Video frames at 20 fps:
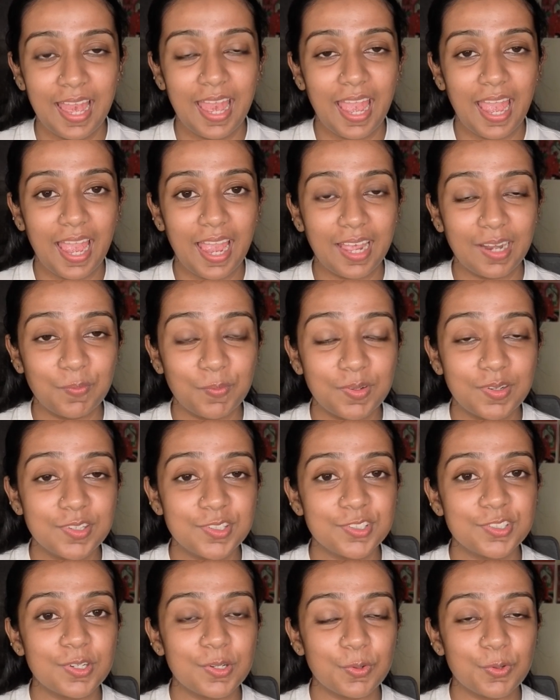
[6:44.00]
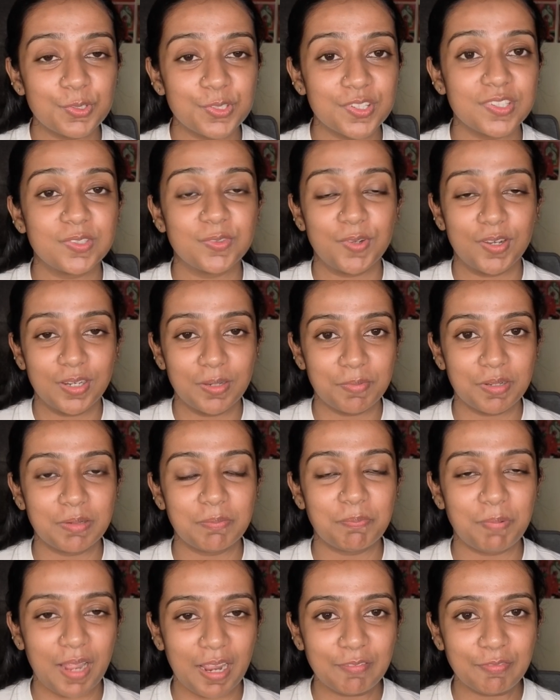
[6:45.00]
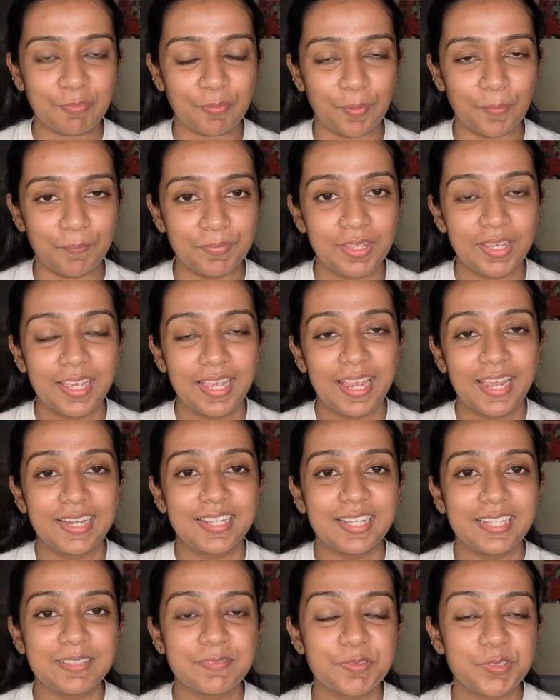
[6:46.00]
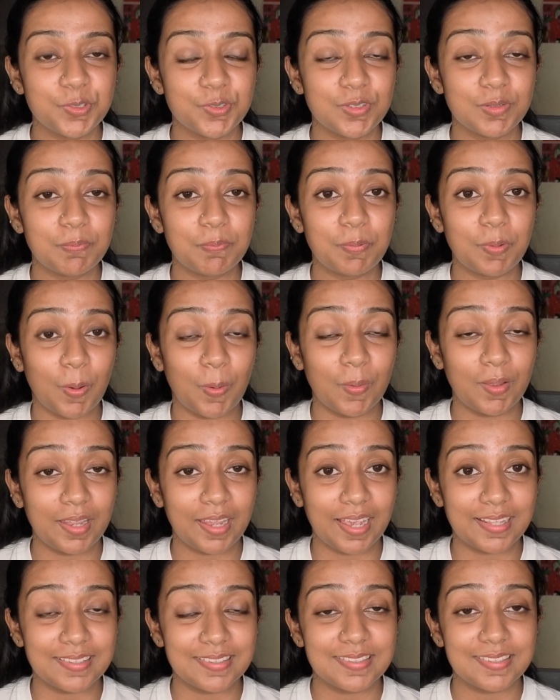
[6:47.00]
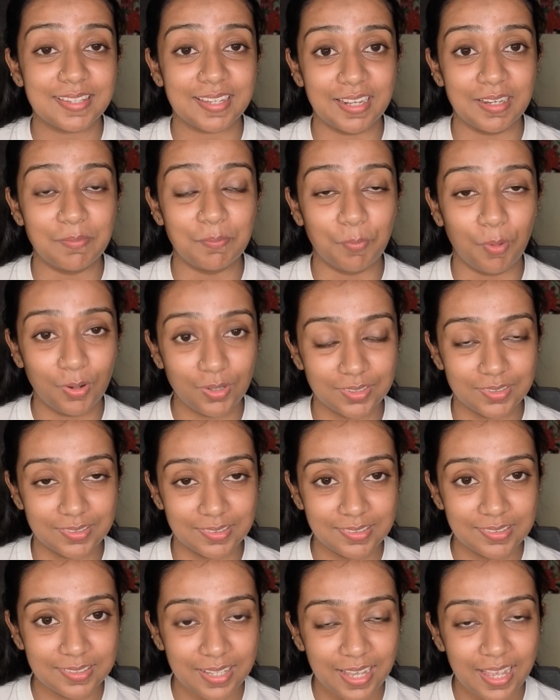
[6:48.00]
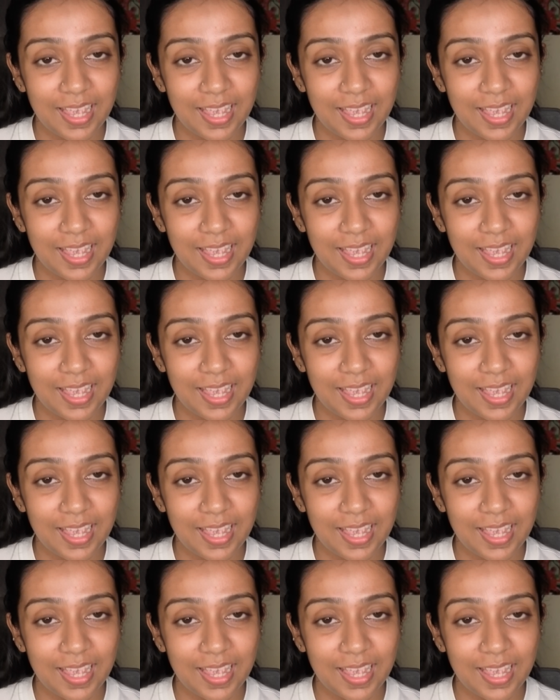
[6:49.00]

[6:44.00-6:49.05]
And with DigitalOcean's ready made platform, it helps you deploy and scale models.